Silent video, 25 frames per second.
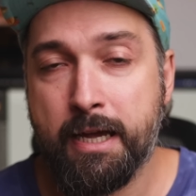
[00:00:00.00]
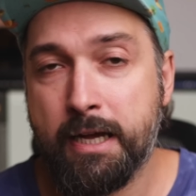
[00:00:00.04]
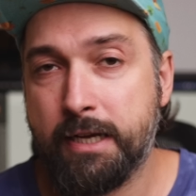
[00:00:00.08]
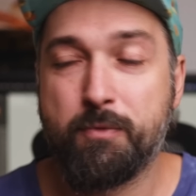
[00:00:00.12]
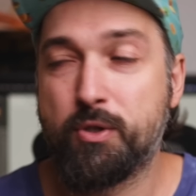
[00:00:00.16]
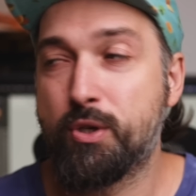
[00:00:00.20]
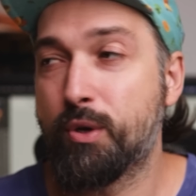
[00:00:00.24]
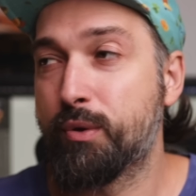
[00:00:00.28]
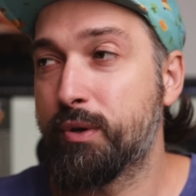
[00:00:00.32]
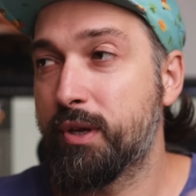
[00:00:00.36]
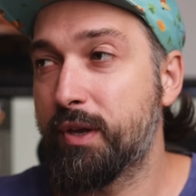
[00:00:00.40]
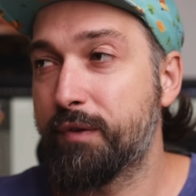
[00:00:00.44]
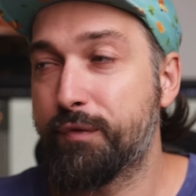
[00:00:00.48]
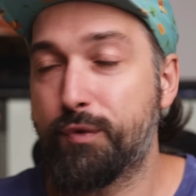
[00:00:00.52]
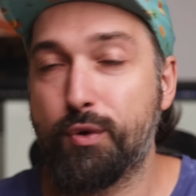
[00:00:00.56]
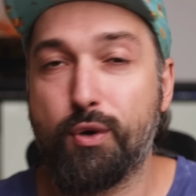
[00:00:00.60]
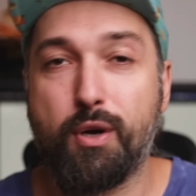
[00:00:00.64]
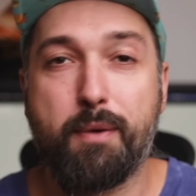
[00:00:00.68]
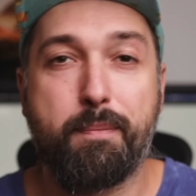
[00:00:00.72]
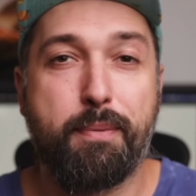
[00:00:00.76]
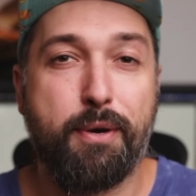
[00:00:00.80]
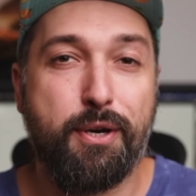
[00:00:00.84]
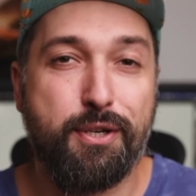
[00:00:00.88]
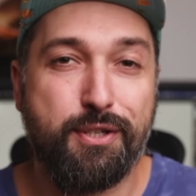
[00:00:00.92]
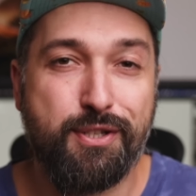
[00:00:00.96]
So if you're
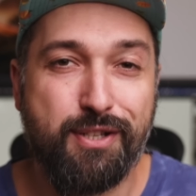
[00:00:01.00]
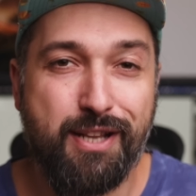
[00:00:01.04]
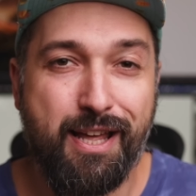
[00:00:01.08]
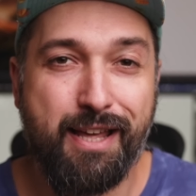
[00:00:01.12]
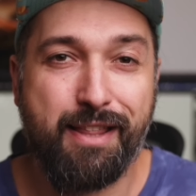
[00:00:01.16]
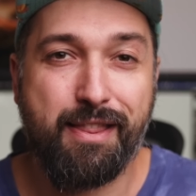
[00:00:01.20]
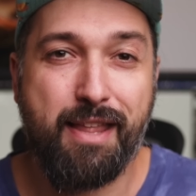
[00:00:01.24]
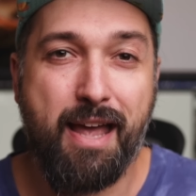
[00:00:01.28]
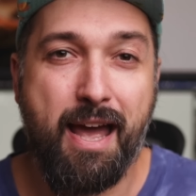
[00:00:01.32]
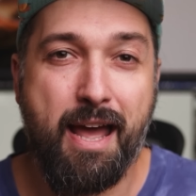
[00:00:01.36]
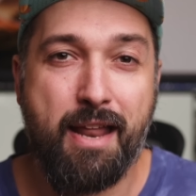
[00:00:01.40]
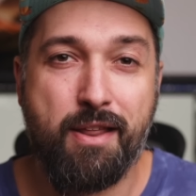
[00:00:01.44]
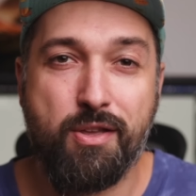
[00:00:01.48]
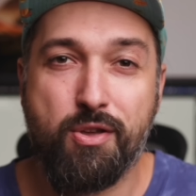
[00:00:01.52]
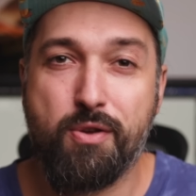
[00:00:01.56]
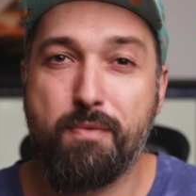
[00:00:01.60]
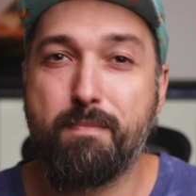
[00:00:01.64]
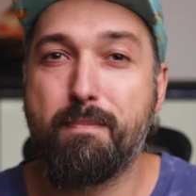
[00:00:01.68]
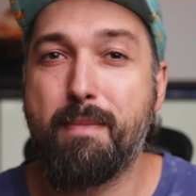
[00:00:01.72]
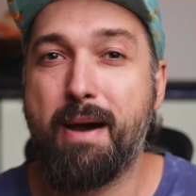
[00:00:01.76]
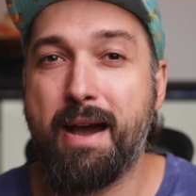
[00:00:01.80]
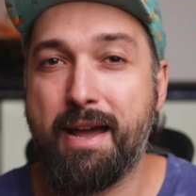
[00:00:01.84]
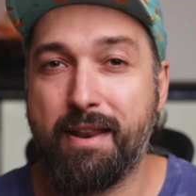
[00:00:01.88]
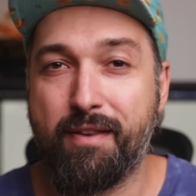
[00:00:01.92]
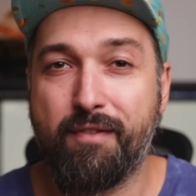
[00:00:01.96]
a person like that, you
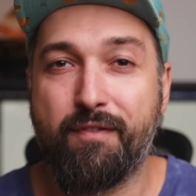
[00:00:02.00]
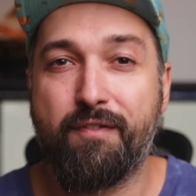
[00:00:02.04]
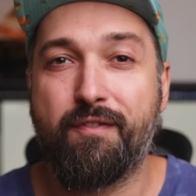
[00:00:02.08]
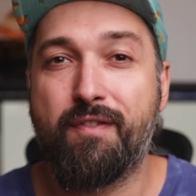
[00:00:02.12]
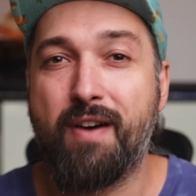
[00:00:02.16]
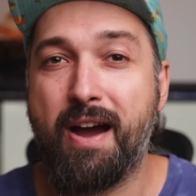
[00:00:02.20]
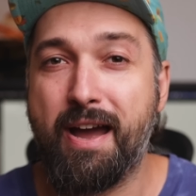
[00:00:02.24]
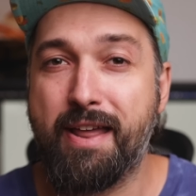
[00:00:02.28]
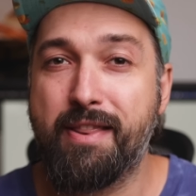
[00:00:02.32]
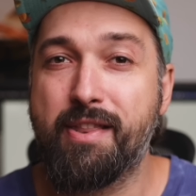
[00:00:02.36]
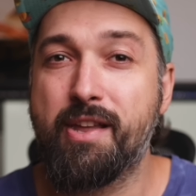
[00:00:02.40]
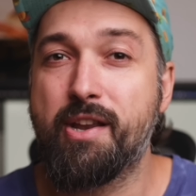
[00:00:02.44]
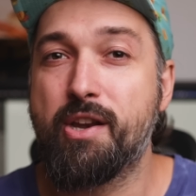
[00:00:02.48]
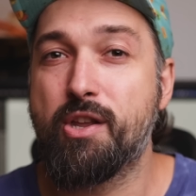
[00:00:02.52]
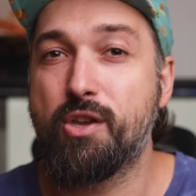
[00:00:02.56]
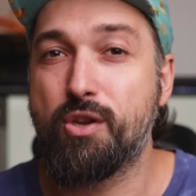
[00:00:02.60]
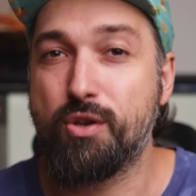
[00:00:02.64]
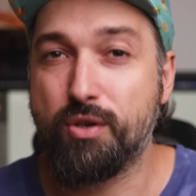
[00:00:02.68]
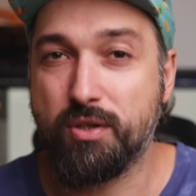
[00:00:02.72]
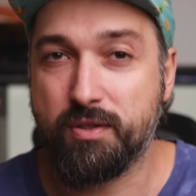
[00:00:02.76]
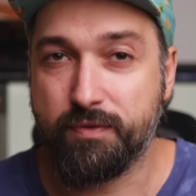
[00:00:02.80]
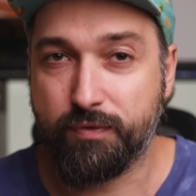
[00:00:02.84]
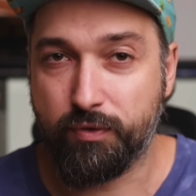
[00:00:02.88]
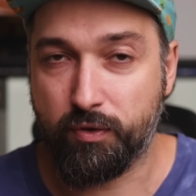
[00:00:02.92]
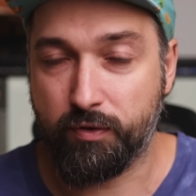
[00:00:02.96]
might find it
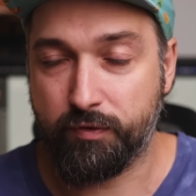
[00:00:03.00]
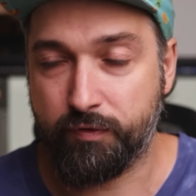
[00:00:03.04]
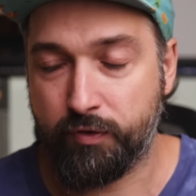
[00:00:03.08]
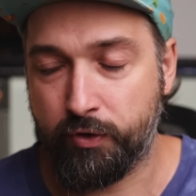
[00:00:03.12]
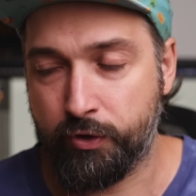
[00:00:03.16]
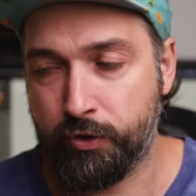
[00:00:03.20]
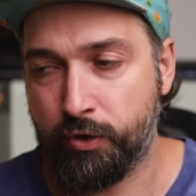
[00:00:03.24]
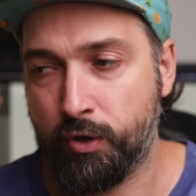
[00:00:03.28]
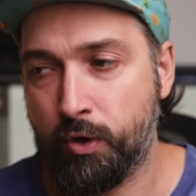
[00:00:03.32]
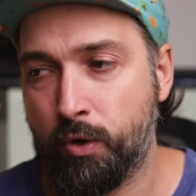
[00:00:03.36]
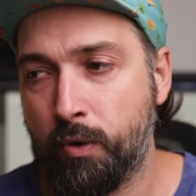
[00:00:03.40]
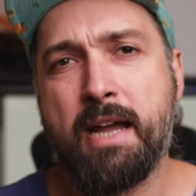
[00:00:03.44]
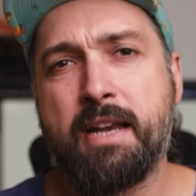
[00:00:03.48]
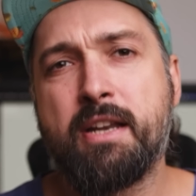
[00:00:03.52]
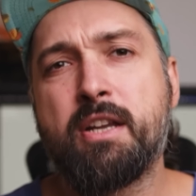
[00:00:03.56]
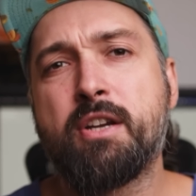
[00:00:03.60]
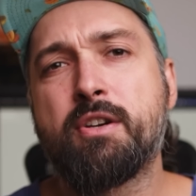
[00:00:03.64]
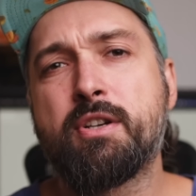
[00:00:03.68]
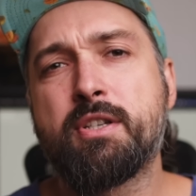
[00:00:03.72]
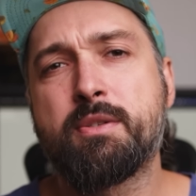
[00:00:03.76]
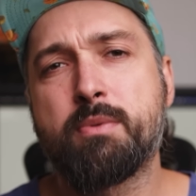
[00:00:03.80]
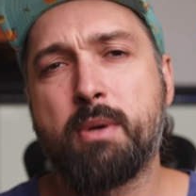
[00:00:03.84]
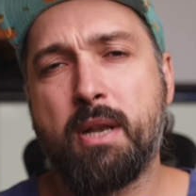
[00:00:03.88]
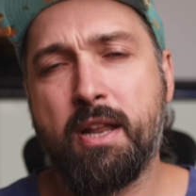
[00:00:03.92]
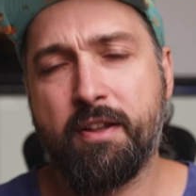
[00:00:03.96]
useful for you. And
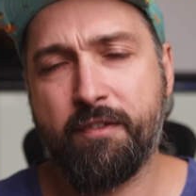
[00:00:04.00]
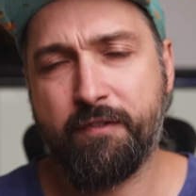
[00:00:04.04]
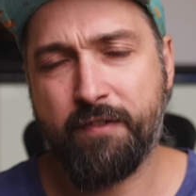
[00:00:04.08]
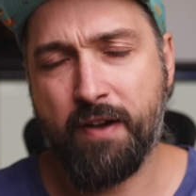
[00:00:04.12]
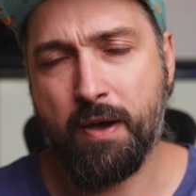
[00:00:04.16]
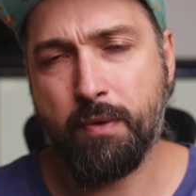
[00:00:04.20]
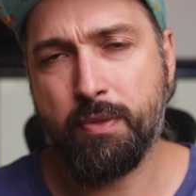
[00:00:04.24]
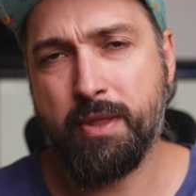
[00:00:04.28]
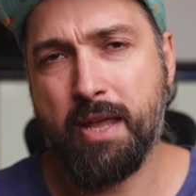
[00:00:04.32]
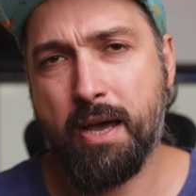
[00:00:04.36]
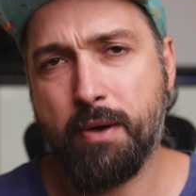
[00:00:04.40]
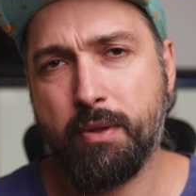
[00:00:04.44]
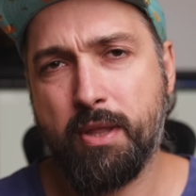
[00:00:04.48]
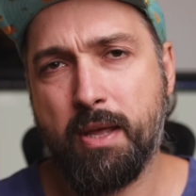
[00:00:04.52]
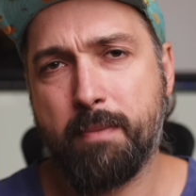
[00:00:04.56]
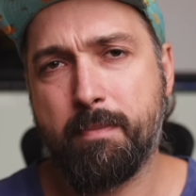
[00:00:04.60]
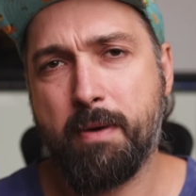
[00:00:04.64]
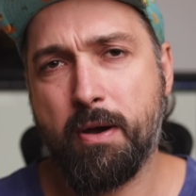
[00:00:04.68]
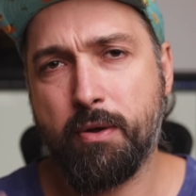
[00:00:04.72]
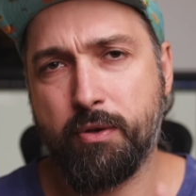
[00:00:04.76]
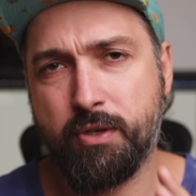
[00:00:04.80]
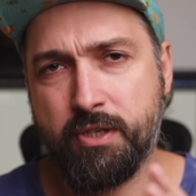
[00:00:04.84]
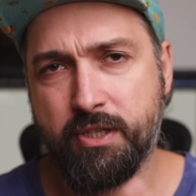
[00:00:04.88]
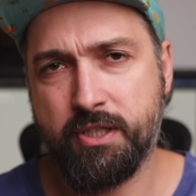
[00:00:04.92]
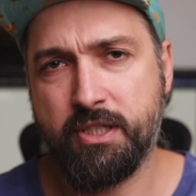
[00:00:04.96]
here's what I found out
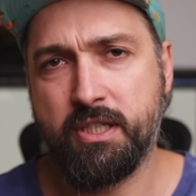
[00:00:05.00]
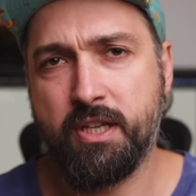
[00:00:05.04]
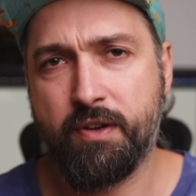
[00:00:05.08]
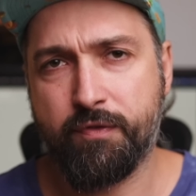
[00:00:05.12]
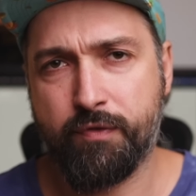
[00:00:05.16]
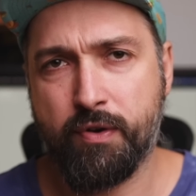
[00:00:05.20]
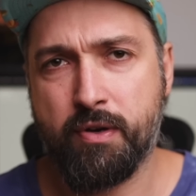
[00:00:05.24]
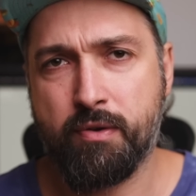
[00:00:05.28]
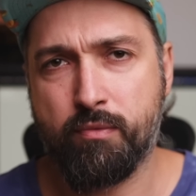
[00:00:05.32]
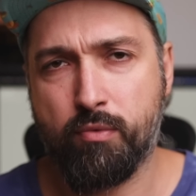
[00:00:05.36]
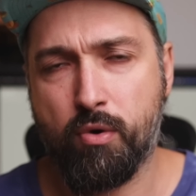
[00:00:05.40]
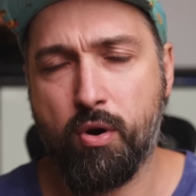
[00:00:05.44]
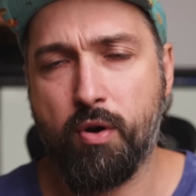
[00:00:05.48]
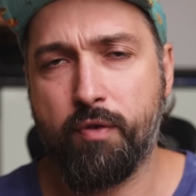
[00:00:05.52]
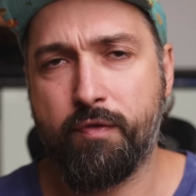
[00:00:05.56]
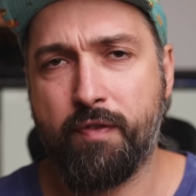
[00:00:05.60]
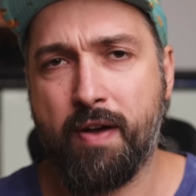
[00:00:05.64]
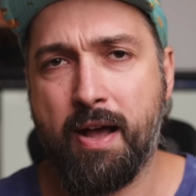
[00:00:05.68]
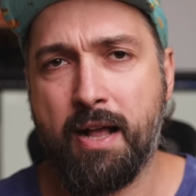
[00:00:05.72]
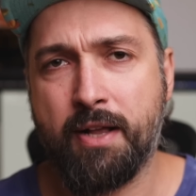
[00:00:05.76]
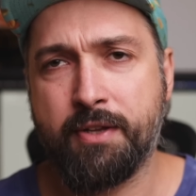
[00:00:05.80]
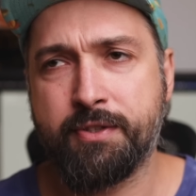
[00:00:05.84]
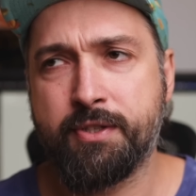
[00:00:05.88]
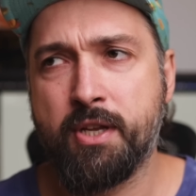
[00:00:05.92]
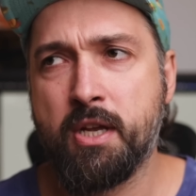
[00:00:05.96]
about these different RAW
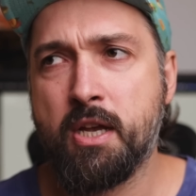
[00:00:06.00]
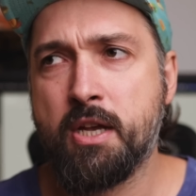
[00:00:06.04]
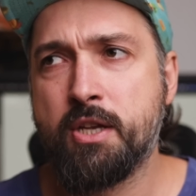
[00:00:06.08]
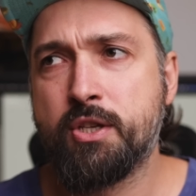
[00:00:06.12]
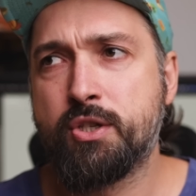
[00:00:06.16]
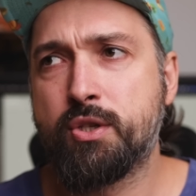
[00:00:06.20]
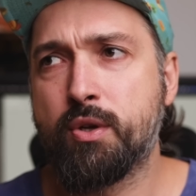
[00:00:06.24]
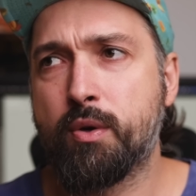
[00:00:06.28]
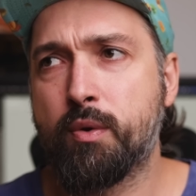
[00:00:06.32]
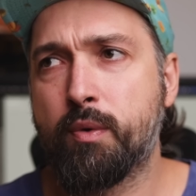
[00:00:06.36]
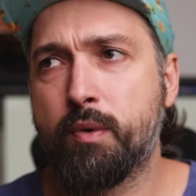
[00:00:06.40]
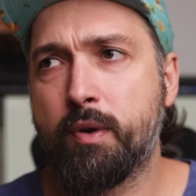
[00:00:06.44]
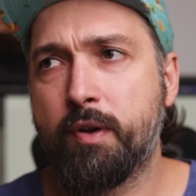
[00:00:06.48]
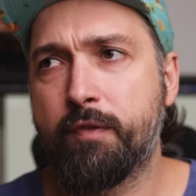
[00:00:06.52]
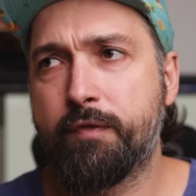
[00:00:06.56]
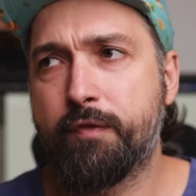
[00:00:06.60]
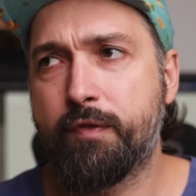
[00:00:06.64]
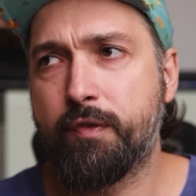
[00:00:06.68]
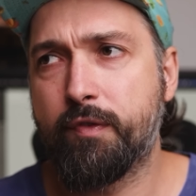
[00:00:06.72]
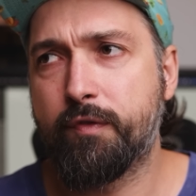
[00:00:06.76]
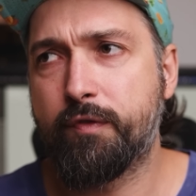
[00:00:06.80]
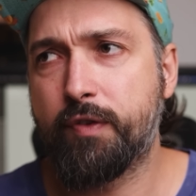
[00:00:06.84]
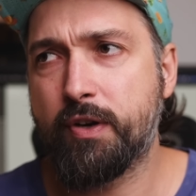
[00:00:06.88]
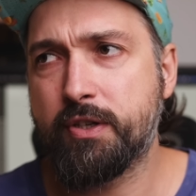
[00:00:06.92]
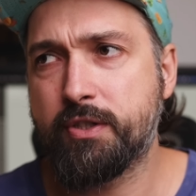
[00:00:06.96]
files. So
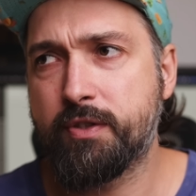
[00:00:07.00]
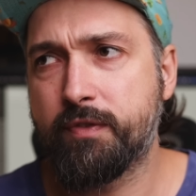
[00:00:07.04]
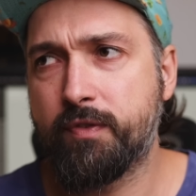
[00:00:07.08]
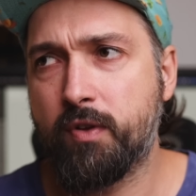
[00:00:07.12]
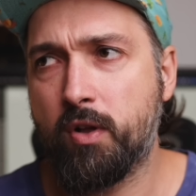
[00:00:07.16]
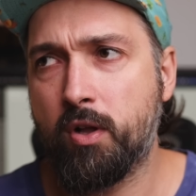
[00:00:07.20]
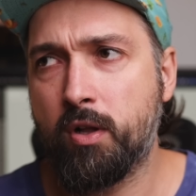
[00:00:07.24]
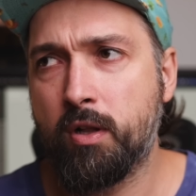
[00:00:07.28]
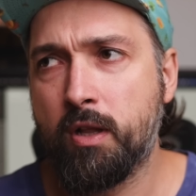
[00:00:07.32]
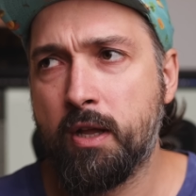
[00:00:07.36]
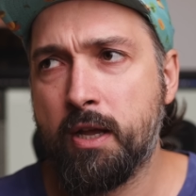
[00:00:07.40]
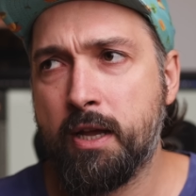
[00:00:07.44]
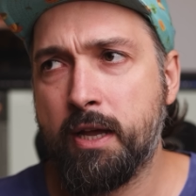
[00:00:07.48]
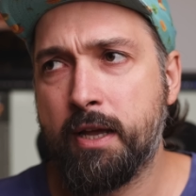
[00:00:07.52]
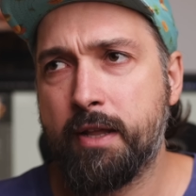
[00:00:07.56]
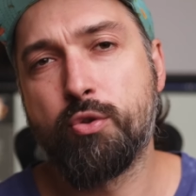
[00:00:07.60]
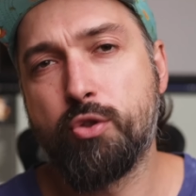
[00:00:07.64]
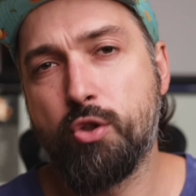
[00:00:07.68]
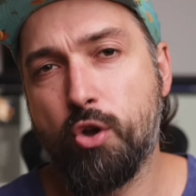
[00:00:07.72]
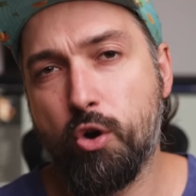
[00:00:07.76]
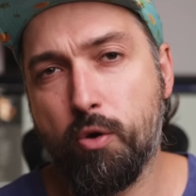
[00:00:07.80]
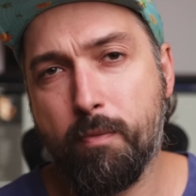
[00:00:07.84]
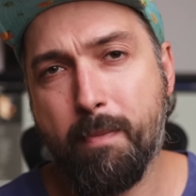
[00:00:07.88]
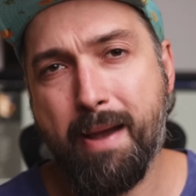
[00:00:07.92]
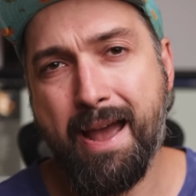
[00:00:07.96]
first of all,
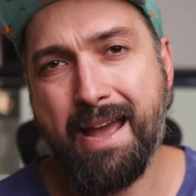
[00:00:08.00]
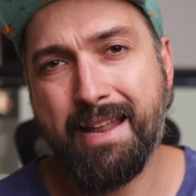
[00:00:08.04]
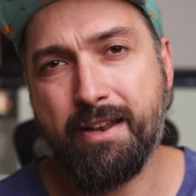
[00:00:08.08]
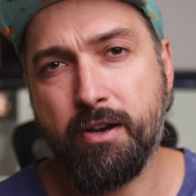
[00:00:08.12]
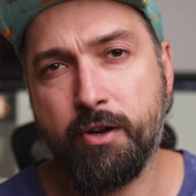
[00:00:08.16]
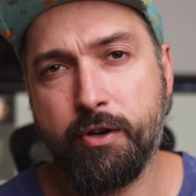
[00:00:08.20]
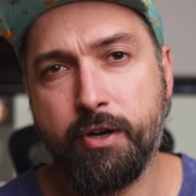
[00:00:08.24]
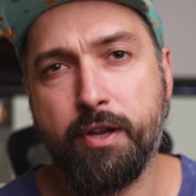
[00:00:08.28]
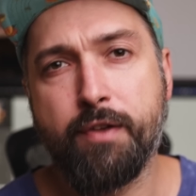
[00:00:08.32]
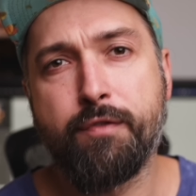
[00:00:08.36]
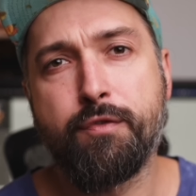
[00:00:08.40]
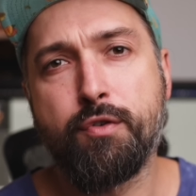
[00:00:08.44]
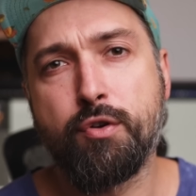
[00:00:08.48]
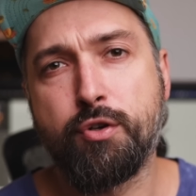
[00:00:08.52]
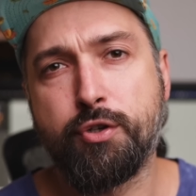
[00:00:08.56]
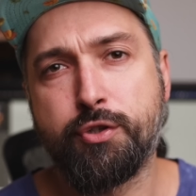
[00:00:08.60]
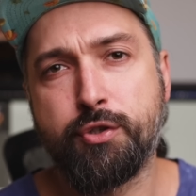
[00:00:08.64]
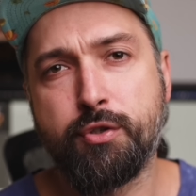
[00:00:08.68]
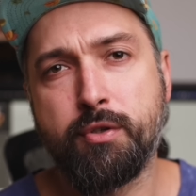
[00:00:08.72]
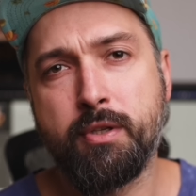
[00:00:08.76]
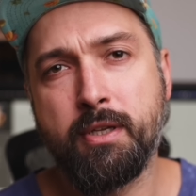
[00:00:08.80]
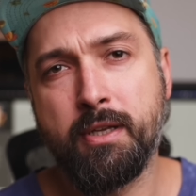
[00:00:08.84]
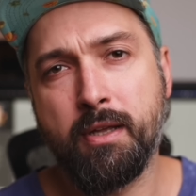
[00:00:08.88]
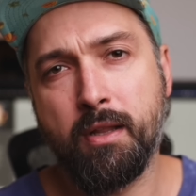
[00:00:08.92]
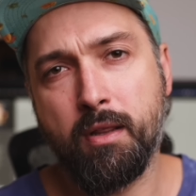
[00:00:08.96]
no matter if you're
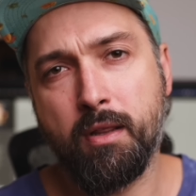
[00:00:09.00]
shooting